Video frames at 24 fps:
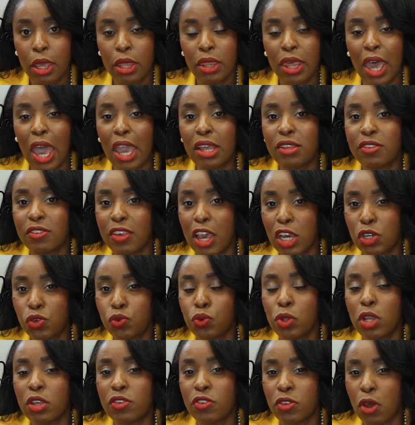that
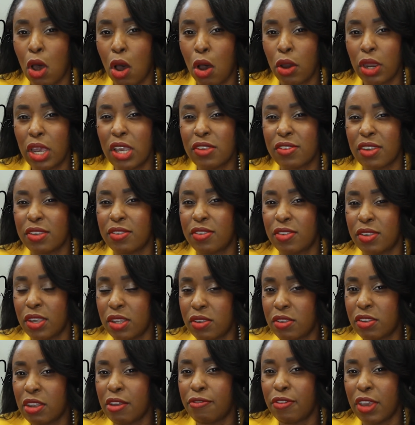sexual assault is a
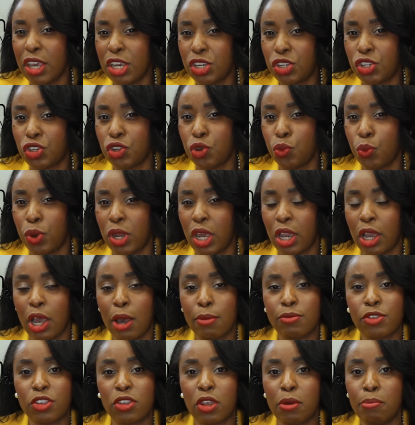sensitive issue when it
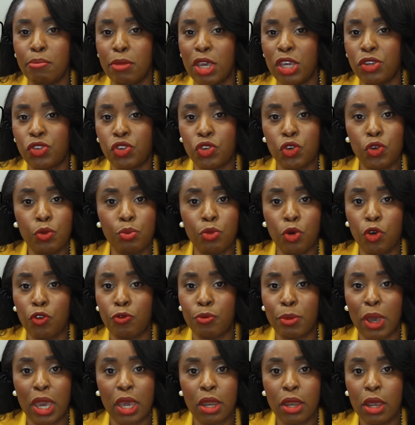comes to the Me Too
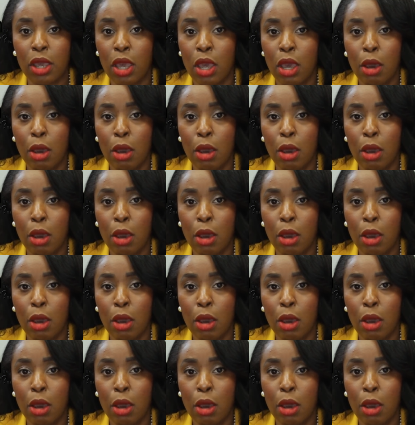movement.